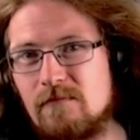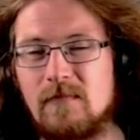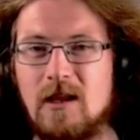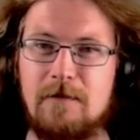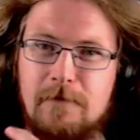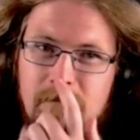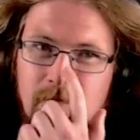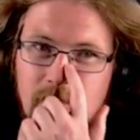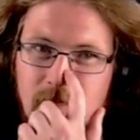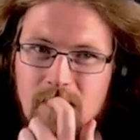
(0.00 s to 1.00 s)
left,
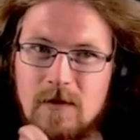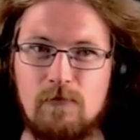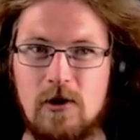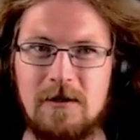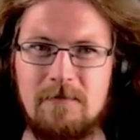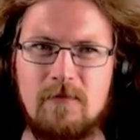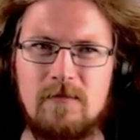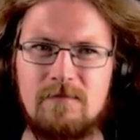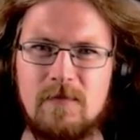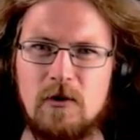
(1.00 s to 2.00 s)
right,
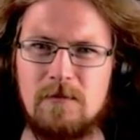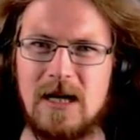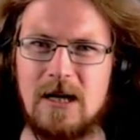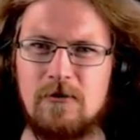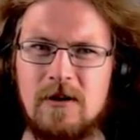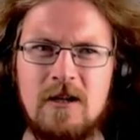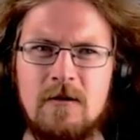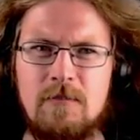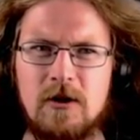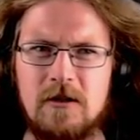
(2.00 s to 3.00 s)
up, down.
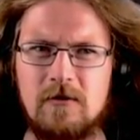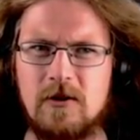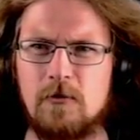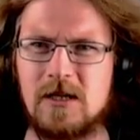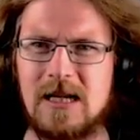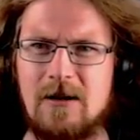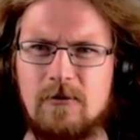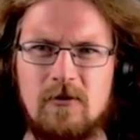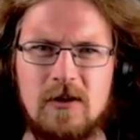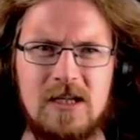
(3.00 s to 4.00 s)
But you'll notice how
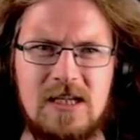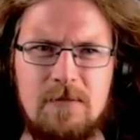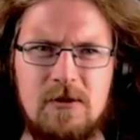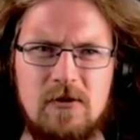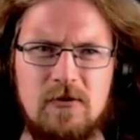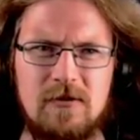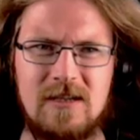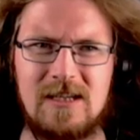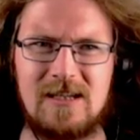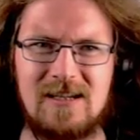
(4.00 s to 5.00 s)
long it sticks on
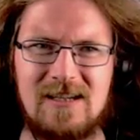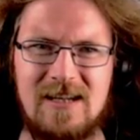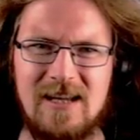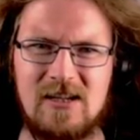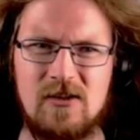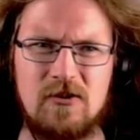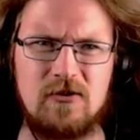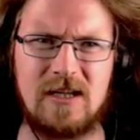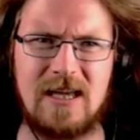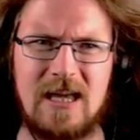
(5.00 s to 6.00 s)

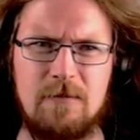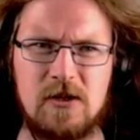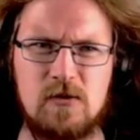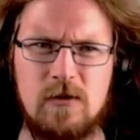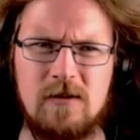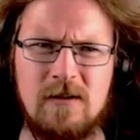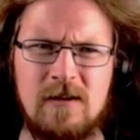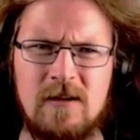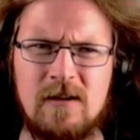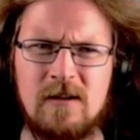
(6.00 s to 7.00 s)
your cape as well.
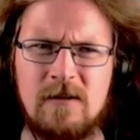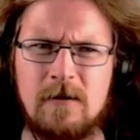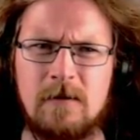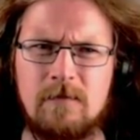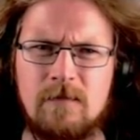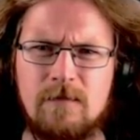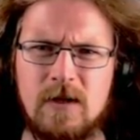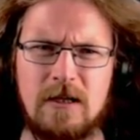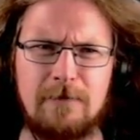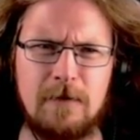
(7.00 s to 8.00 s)

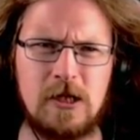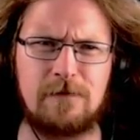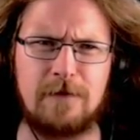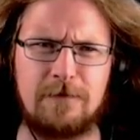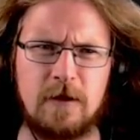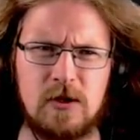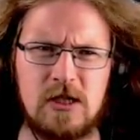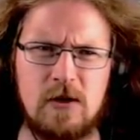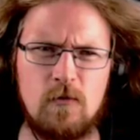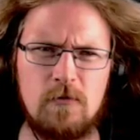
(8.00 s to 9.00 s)
Like the first
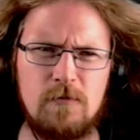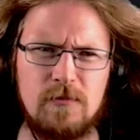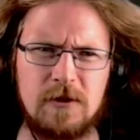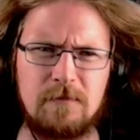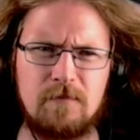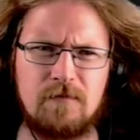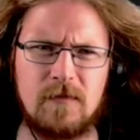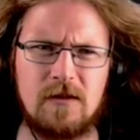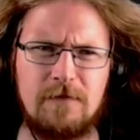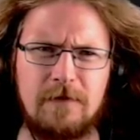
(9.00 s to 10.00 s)
50% won't, but
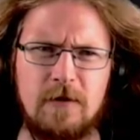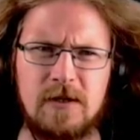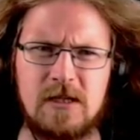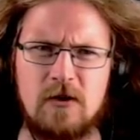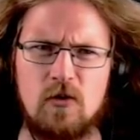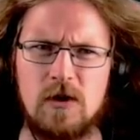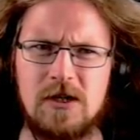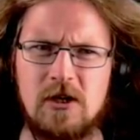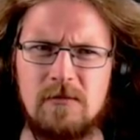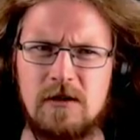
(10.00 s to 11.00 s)
50% always
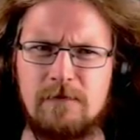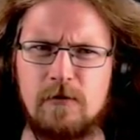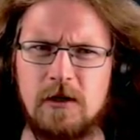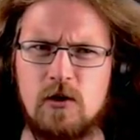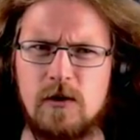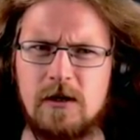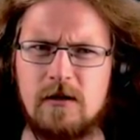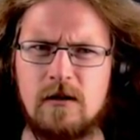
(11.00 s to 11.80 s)
comes off really quick.